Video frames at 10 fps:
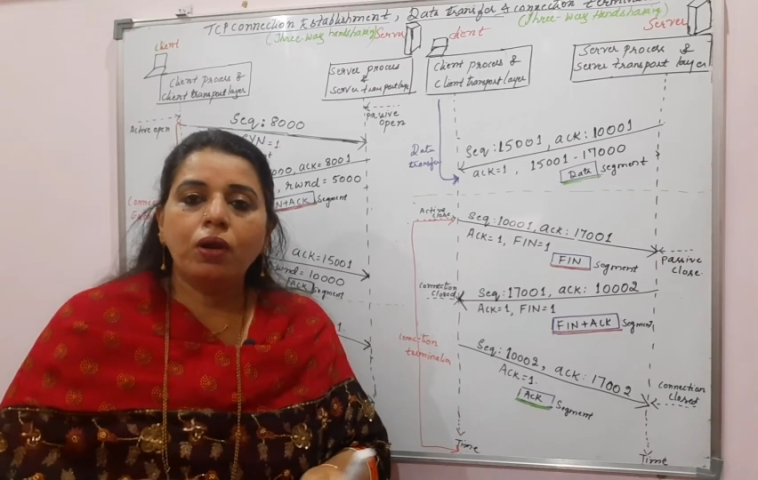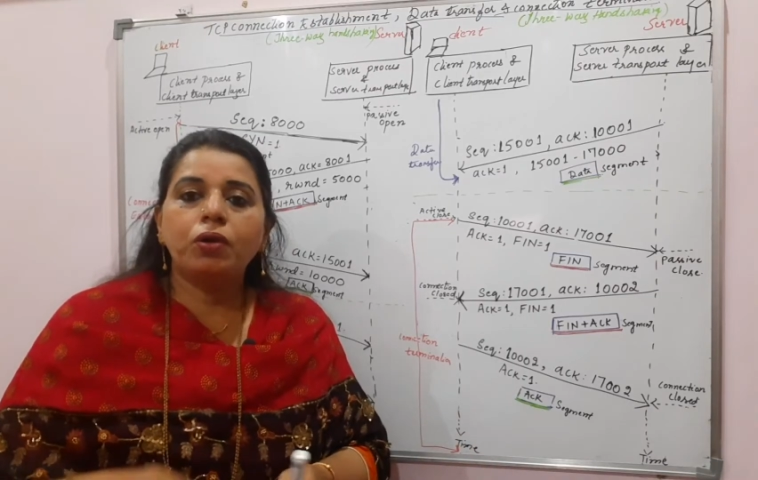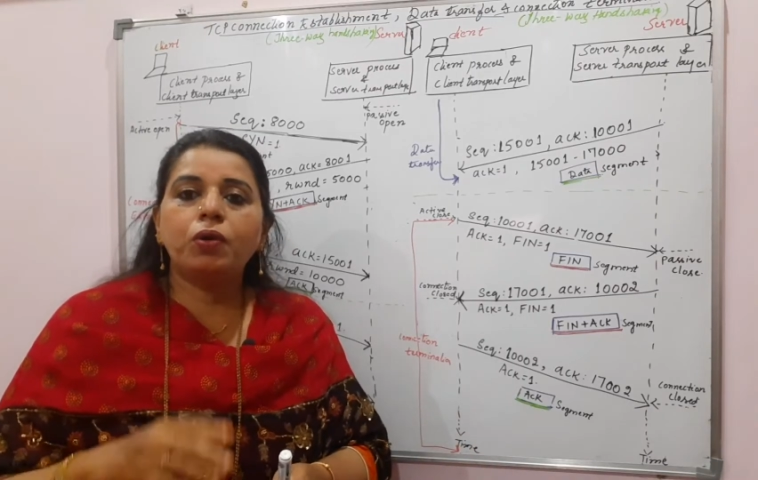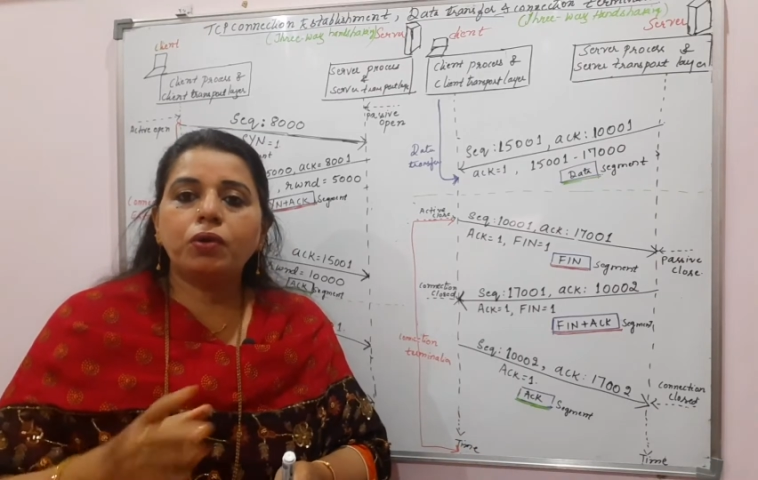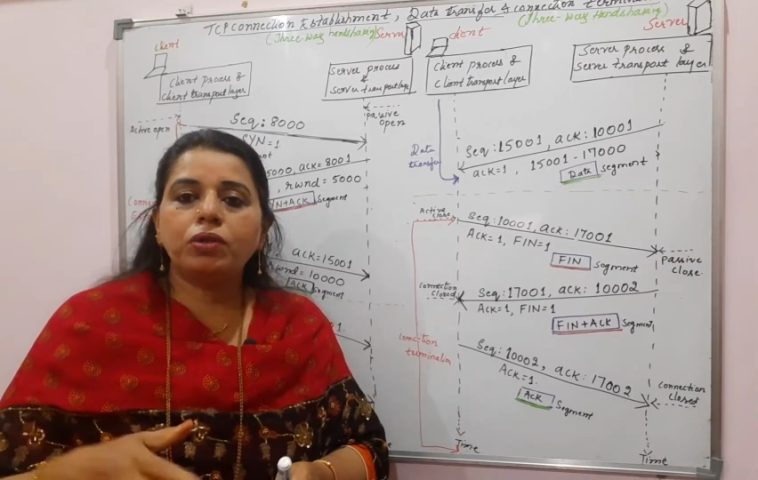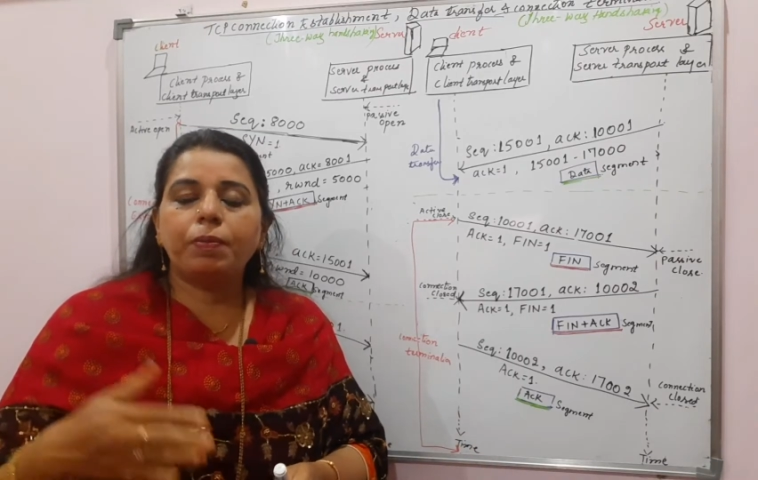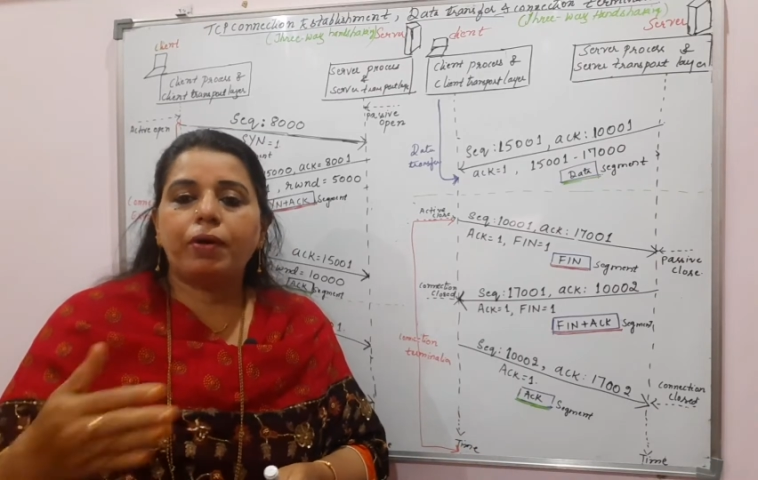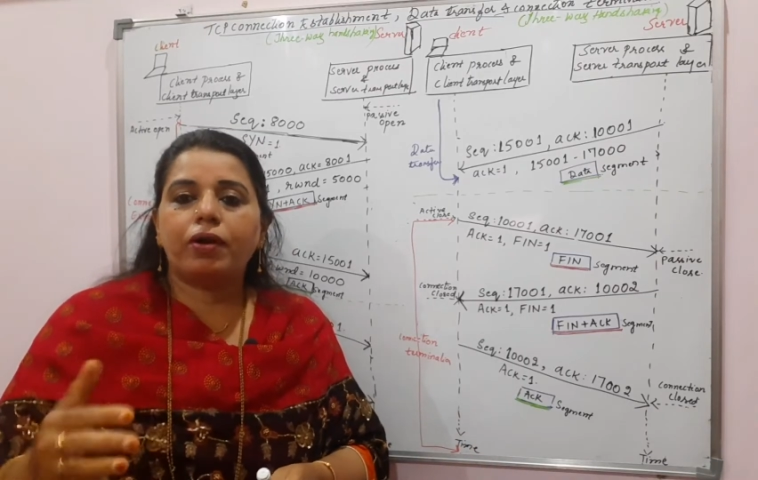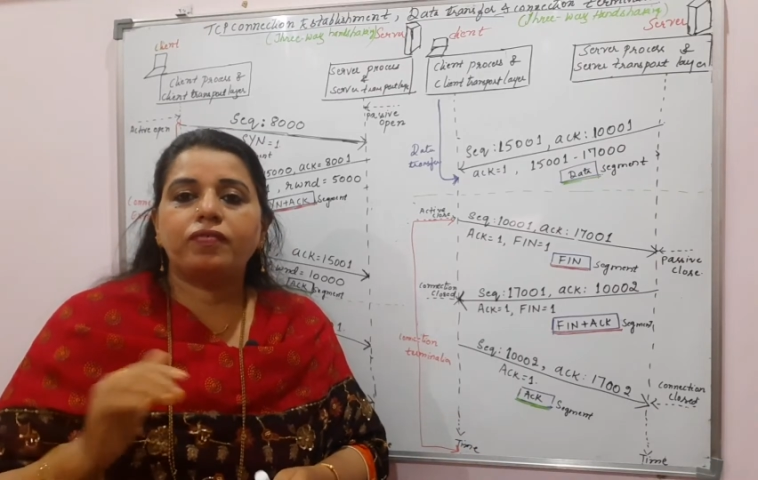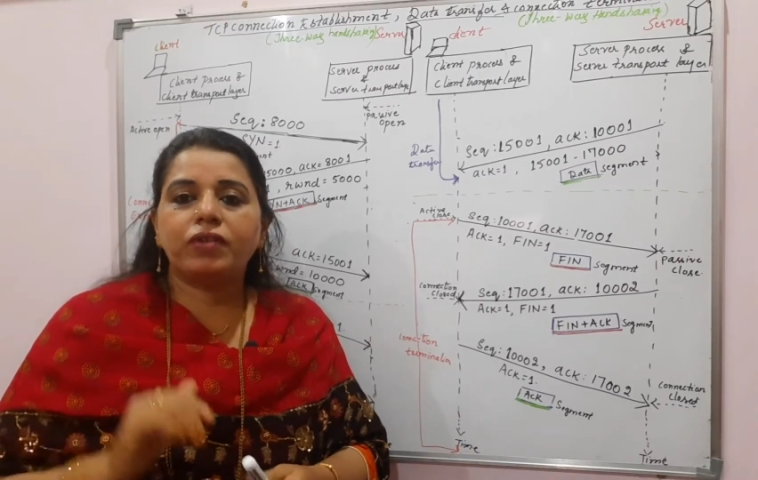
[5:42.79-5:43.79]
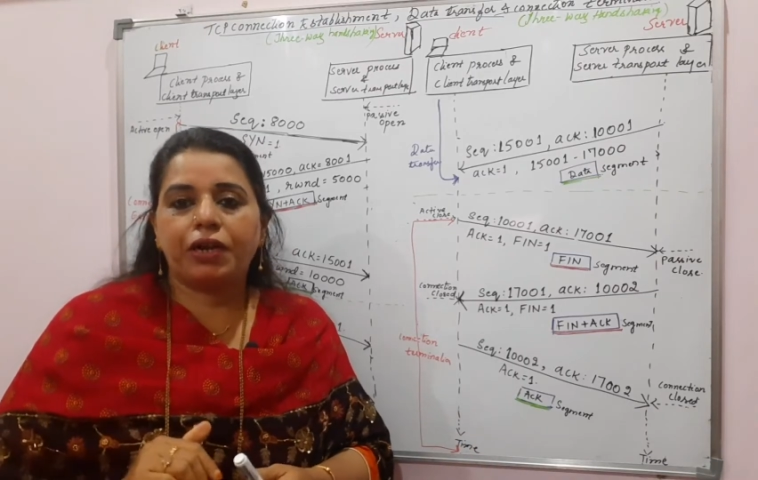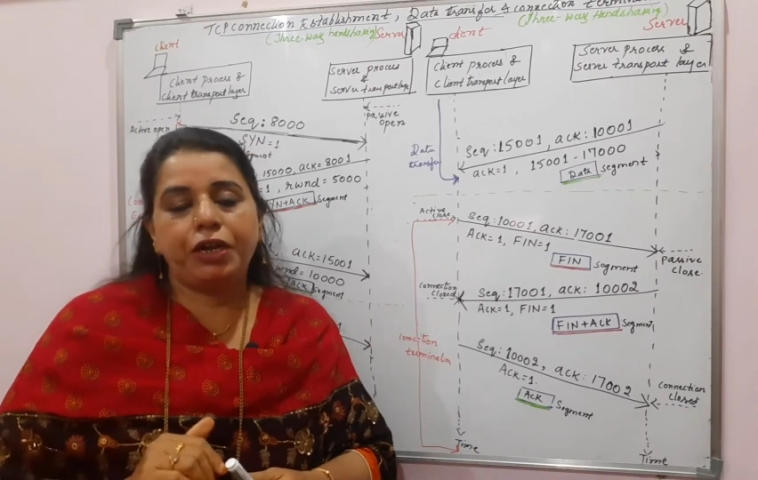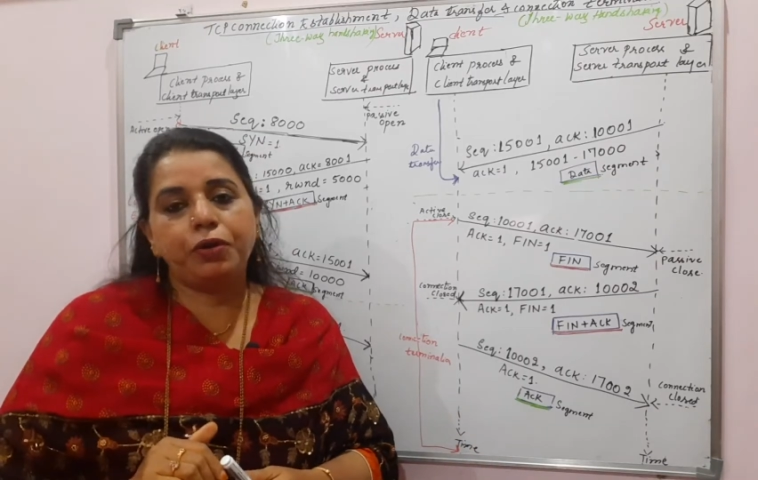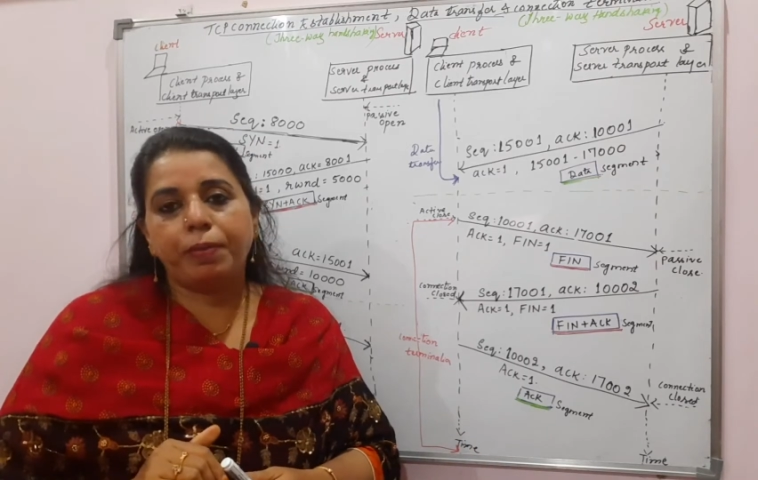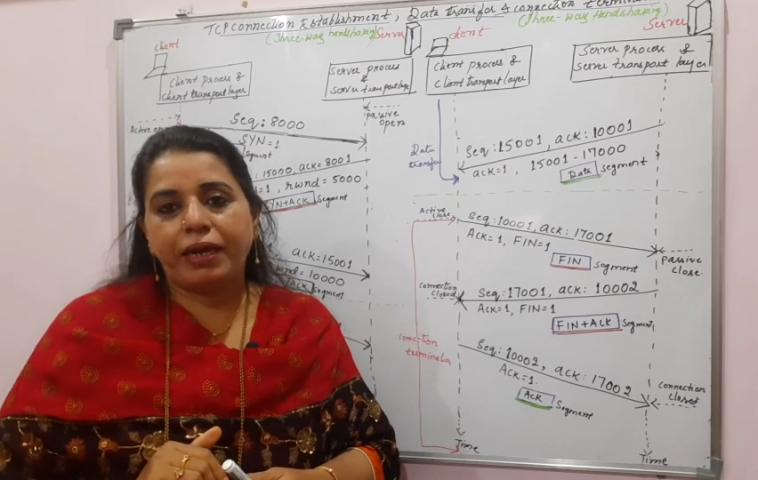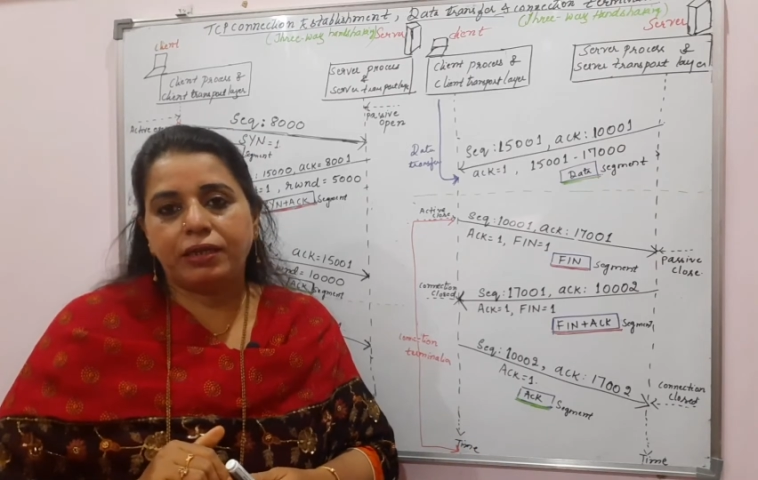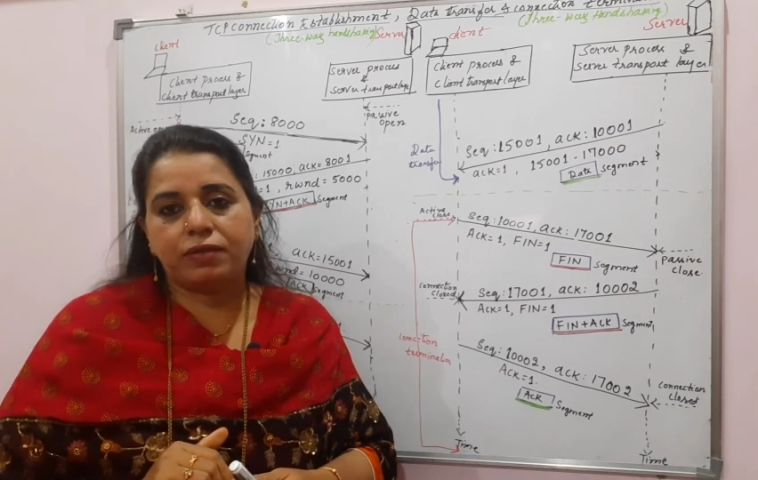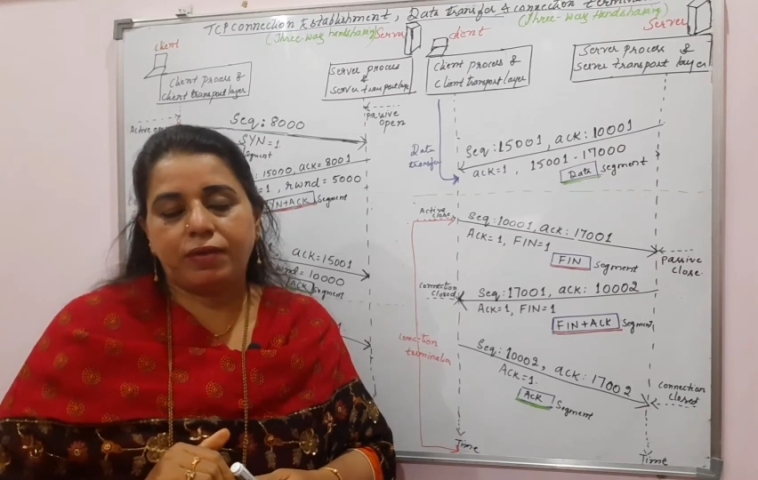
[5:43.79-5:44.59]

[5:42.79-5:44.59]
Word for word: 2 to the power of 32 minus